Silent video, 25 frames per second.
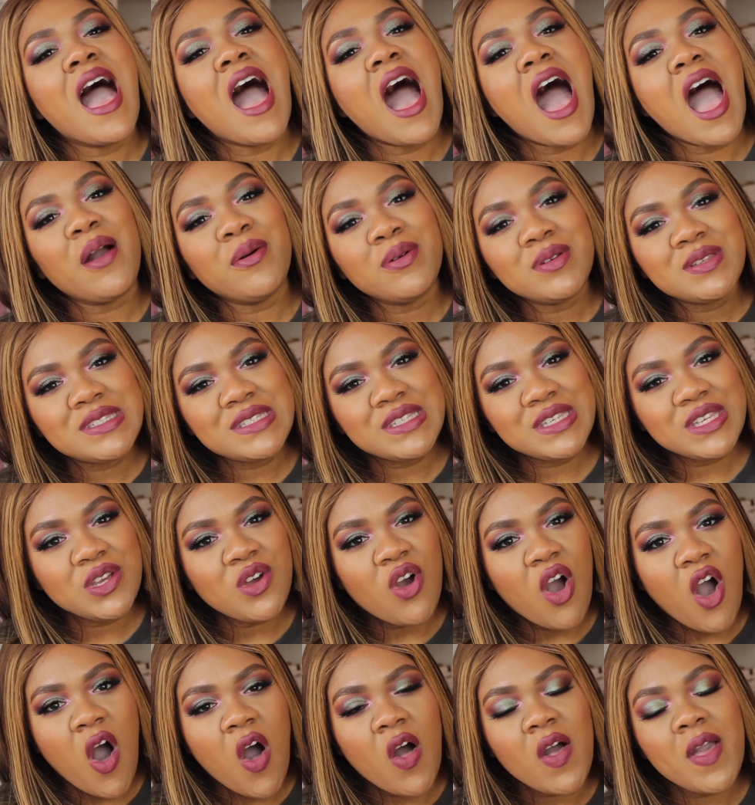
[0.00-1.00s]
I will see you
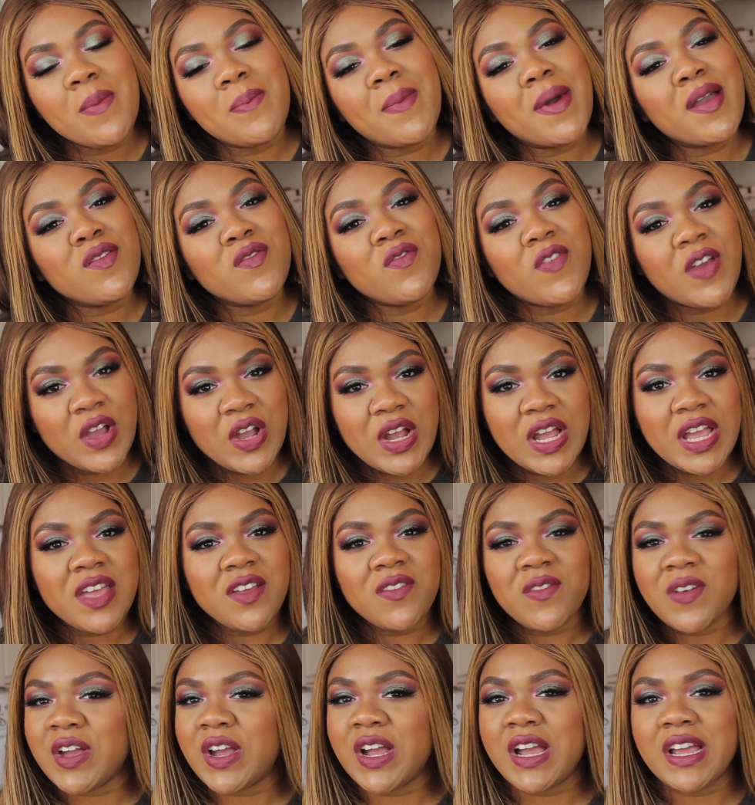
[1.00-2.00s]
all in my very,
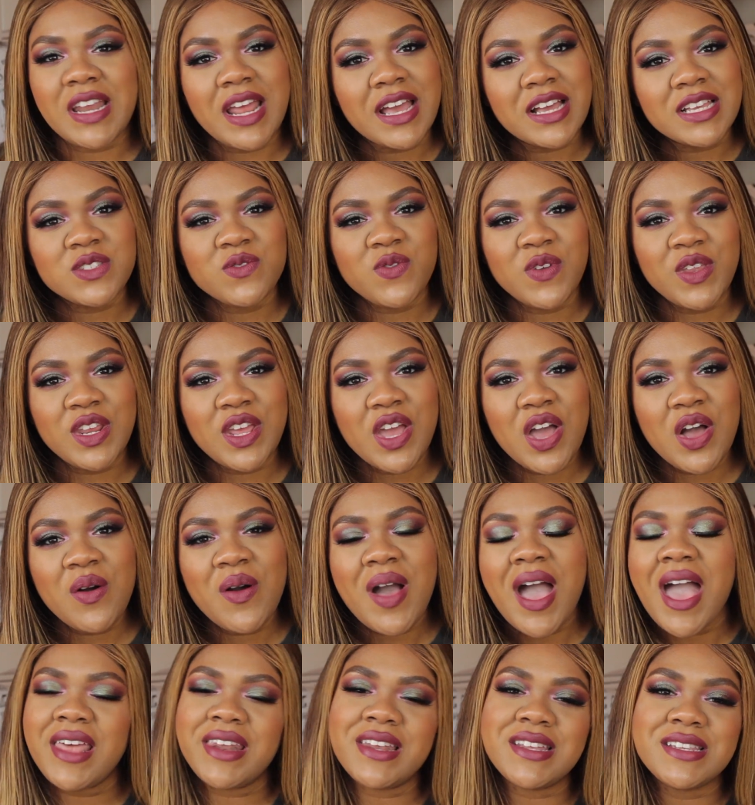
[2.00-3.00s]
very next video,
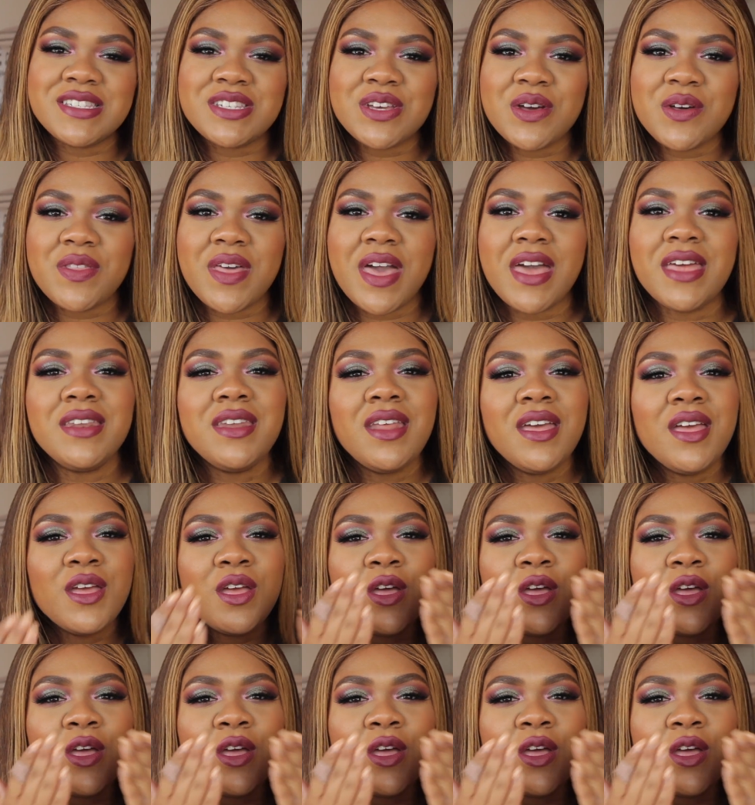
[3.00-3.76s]
and until then,